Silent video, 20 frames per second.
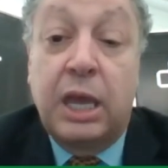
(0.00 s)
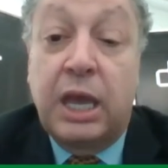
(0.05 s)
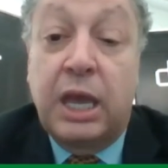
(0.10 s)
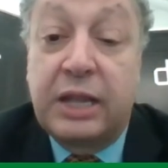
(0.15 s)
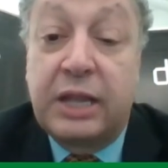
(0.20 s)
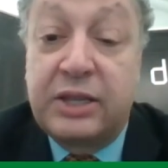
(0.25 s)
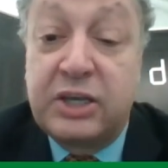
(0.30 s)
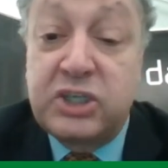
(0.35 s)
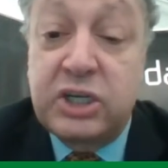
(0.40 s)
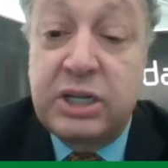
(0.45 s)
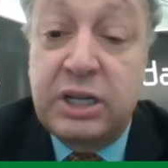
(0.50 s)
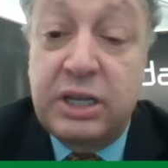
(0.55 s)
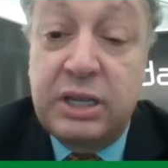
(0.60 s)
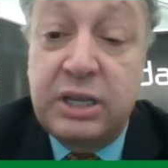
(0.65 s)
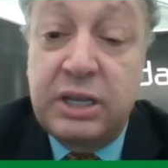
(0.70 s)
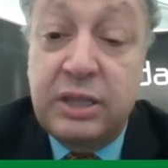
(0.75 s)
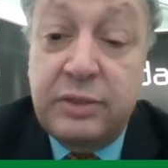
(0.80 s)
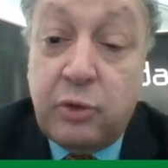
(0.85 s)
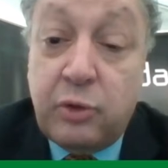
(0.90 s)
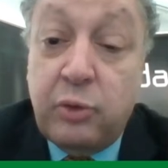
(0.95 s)
Additionally,
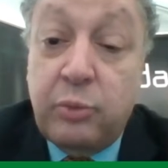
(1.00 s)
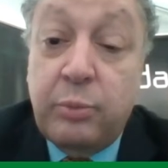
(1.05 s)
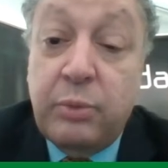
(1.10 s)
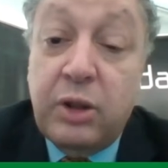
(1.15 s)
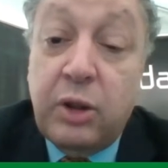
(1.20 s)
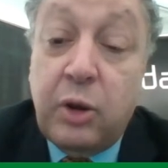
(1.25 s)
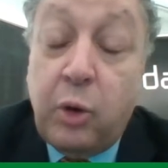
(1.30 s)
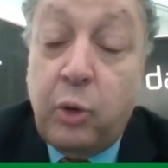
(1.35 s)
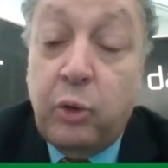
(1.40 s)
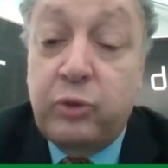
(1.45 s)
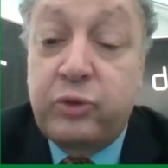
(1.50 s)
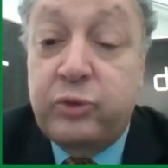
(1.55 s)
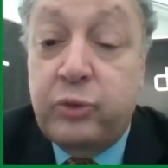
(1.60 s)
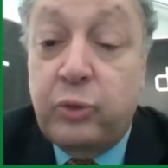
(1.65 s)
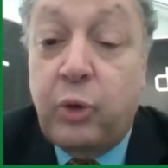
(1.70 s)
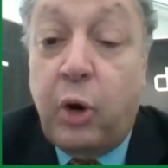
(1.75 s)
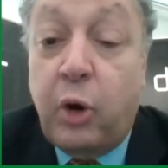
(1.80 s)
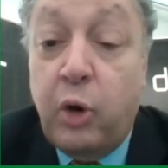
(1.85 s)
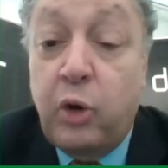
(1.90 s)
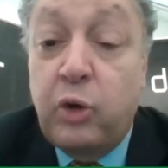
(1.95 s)
there will be
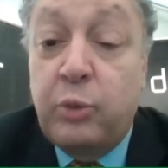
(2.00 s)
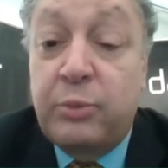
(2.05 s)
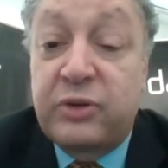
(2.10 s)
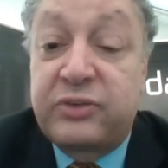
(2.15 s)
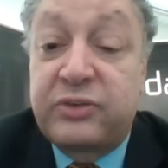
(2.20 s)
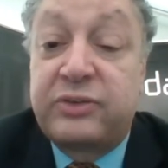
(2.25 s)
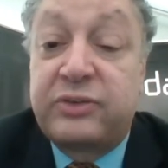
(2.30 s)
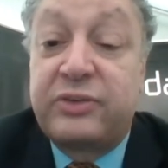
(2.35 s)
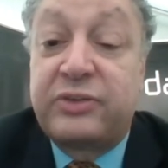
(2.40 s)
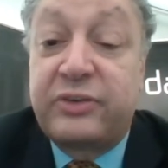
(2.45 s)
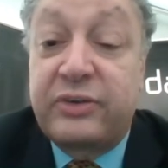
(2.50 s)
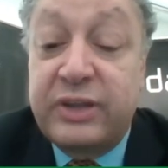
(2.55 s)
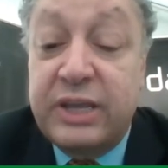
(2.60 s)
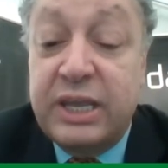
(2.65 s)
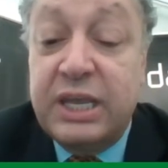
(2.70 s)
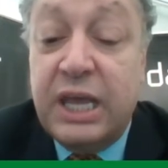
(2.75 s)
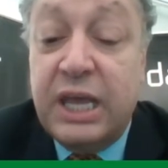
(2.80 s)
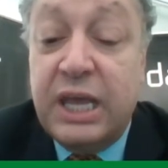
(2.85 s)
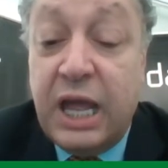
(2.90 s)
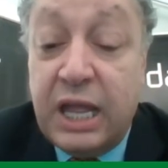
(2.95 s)
also almost
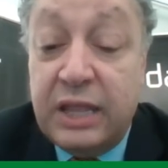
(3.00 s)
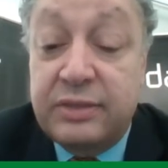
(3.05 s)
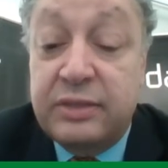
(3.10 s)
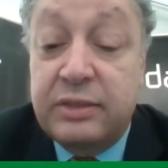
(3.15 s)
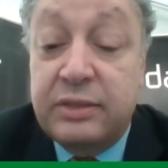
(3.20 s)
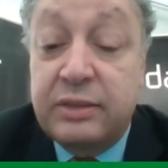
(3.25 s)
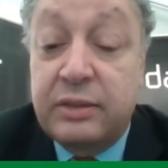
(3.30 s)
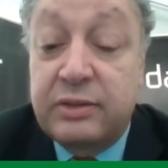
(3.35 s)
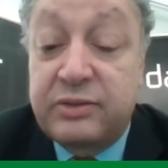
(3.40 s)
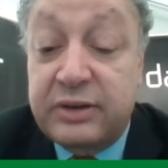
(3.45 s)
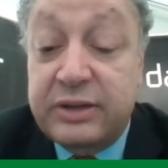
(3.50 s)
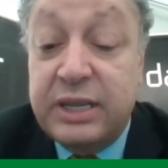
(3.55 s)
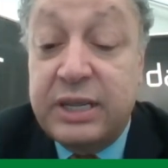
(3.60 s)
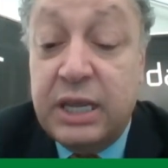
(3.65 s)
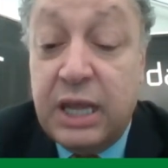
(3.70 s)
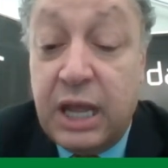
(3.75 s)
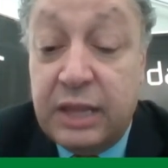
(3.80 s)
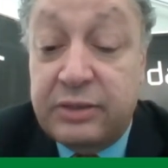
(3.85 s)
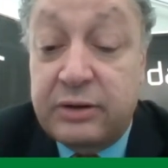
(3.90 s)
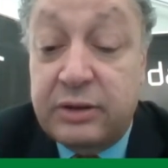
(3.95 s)

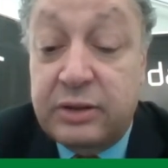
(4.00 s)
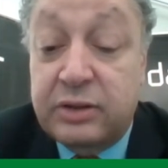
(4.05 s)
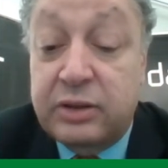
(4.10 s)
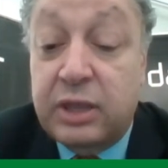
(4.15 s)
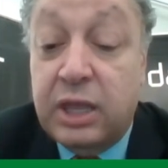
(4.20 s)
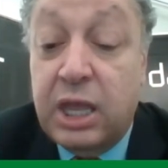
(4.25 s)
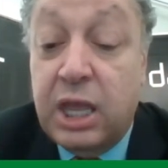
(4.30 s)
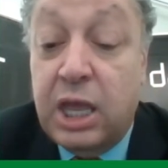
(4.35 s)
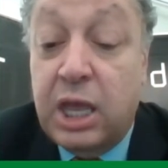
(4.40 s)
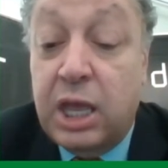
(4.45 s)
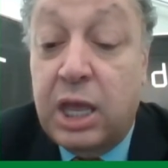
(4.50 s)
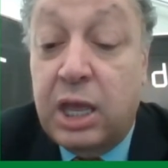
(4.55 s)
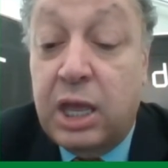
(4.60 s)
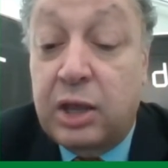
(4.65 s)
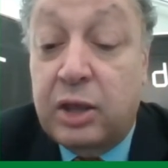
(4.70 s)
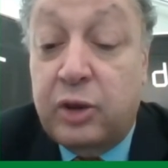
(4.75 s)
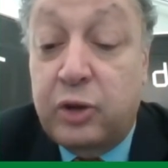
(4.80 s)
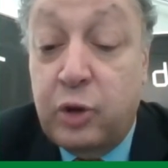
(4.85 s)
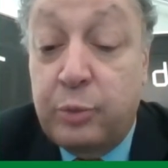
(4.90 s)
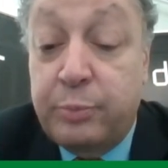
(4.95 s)
300
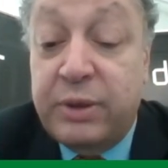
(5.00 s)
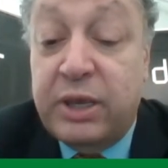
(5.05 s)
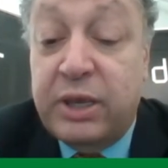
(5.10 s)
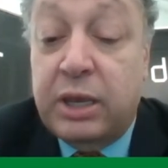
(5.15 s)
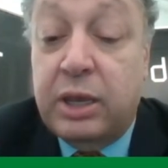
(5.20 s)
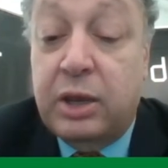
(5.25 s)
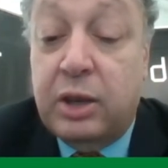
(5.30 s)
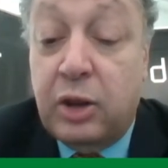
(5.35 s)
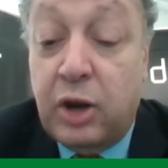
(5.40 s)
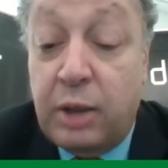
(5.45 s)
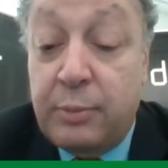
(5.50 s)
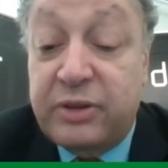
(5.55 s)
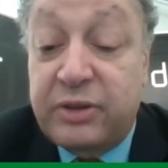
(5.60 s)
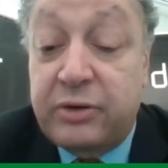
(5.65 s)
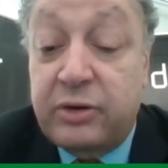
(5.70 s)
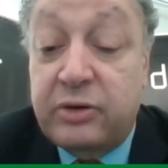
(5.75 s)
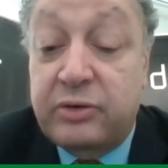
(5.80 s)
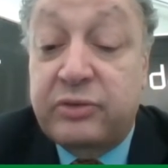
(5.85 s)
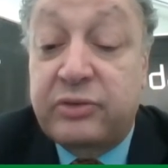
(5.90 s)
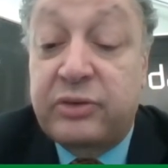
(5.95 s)
cubic
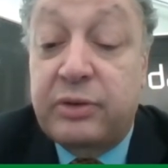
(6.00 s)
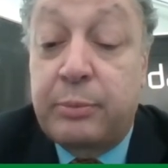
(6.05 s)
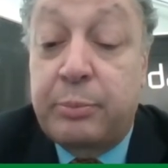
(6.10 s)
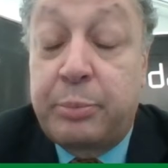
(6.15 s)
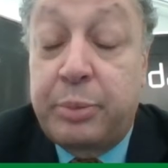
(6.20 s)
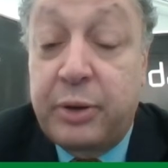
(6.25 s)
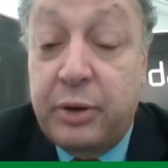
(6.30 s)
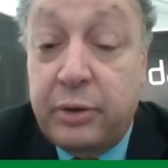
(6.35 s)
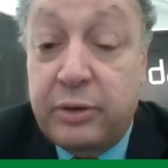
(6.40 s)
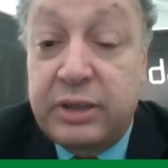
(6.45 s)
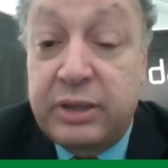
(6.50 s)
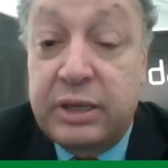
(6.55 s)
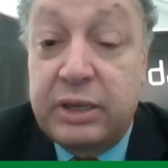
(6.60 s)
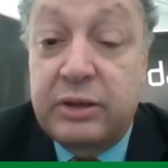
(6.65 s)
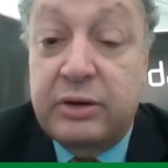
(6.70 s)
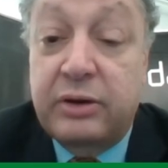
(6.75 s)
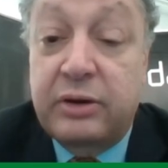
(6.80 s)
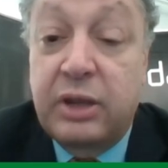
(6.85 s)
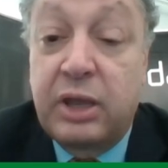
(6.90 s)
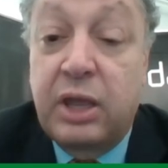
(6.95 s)
kilometers per
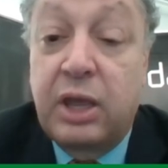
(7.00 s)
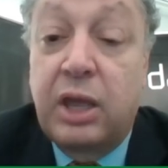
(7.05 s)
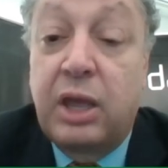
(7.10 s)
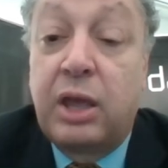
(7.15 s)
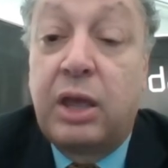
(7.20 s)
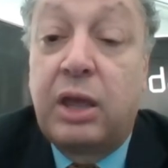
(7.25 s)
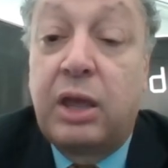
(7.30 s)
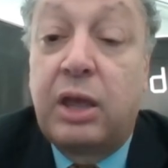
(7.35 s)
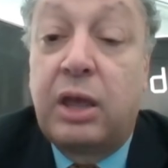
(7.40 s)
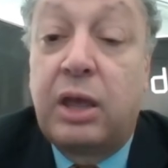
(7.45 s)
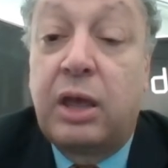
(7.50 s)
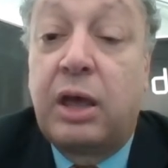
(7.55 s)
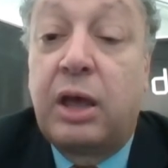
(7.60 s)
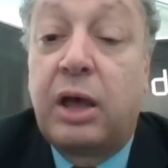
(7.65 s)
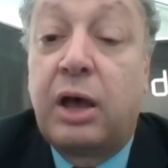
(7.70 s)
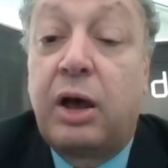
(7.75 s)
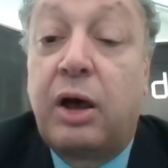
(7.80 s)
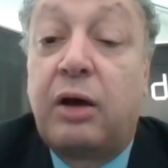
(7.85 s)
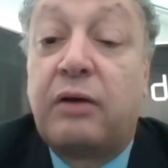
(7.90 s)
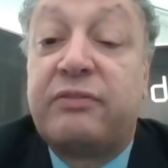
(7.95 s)
year
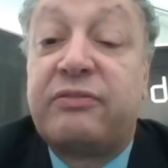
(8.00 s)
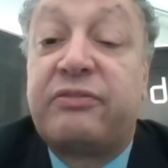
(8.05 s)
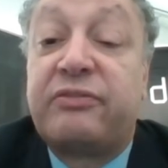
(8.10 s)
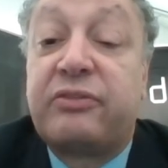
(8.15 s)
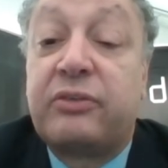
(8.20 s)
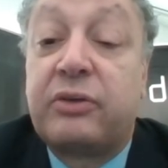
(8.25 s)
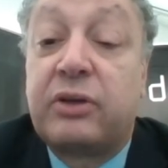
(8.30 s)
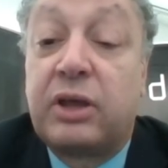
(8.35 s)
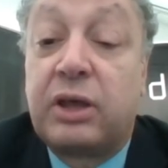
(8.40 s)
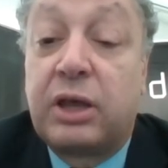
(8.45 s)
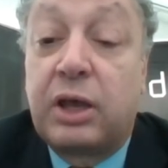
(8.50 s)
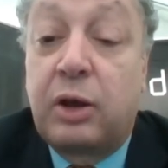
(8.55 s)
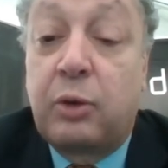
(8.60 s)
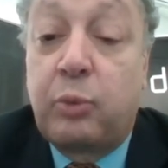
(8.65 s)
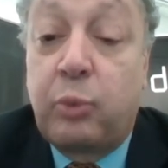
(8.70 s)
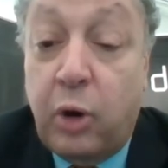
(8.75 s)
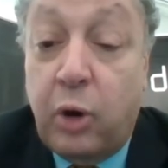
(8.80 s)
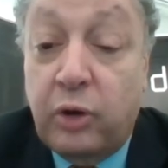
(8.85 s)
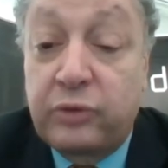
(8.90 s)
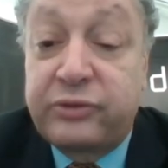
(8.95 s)
of
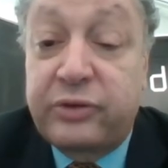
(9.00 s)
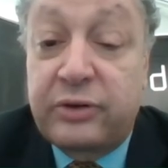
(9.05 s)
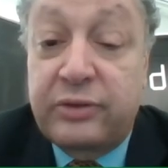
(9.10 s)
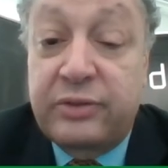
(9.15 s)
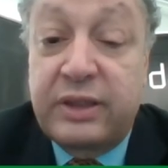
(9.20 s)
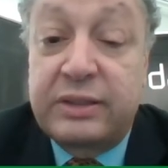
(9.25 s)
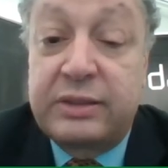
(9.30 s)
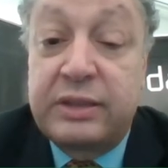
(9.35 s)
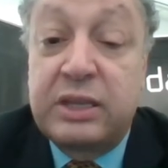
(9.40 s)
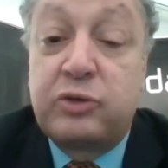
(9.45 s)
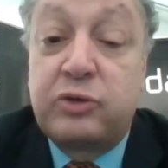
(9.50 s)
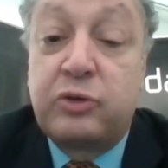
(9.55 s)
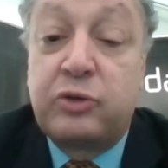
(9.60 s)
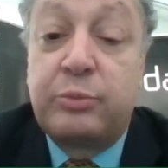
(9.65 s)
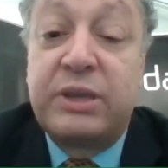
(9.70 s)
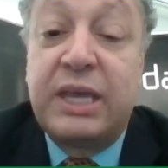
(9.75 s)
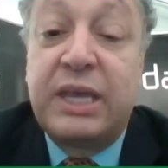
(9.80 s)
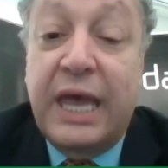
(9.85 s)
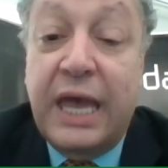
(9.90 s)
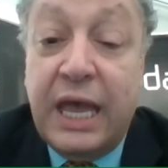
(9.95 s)
water that need to
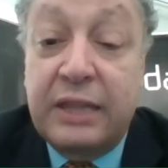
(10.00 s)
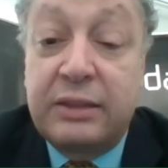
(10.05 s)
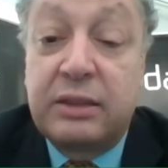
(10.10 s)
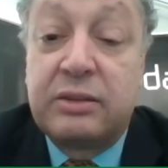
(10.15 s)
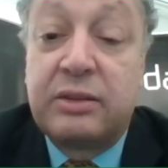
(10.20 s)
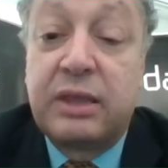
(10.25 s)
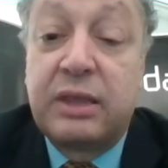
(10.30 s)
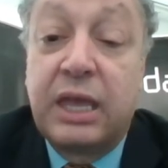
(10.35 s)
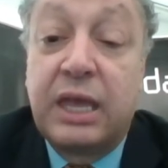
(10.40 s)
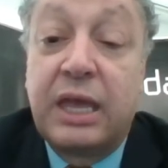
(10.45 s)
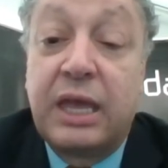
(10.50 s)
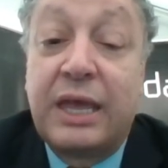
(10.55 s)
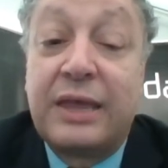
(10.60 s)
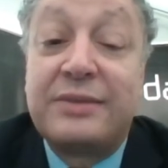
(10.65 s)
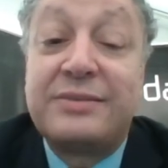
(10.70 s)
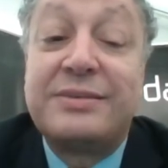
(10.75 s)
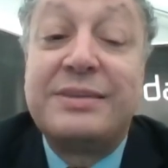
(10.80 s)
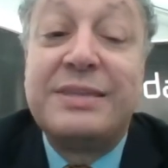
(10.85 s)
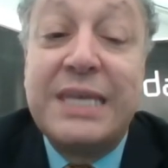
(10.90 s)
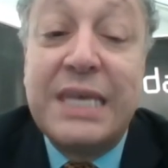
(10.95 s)
be added
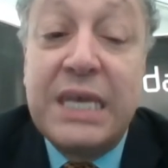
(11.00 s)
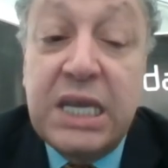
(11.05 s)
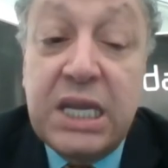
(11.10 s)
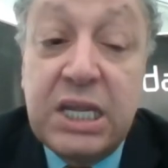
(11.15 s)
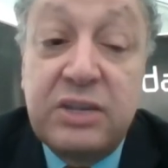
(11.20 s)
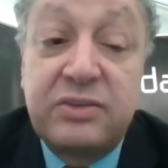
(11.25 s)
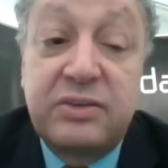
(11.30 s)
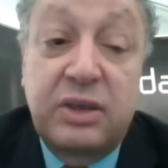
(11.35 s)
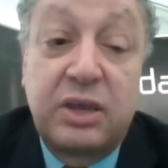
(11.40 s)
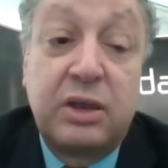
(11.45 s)
as needs